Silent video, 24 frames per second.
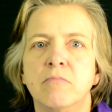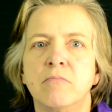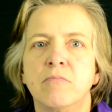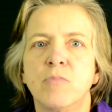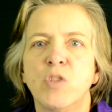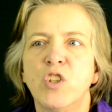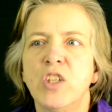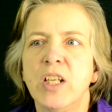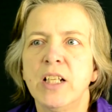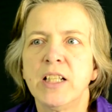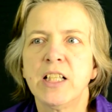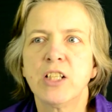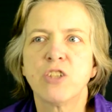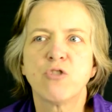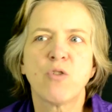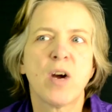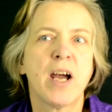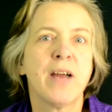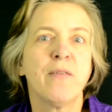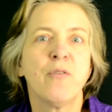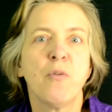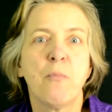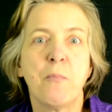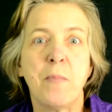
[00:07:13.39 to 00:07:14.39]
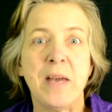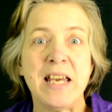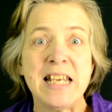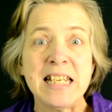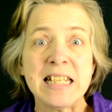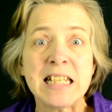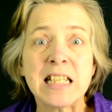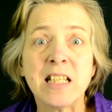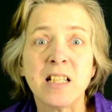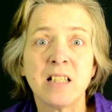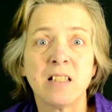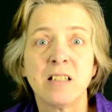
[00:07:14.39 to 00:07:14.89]
You think that driver
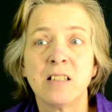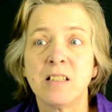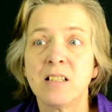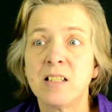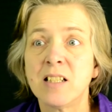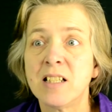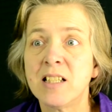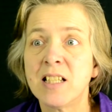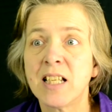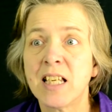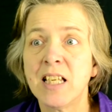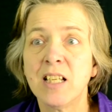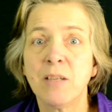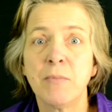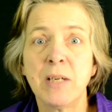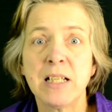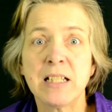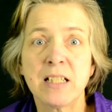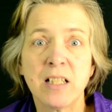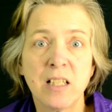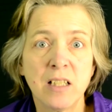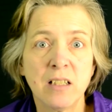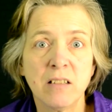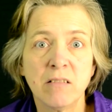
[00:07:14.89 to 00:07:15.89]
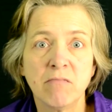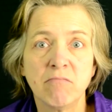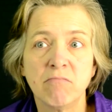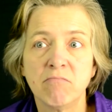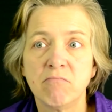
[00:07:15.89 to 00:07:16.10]
meant to kill my son?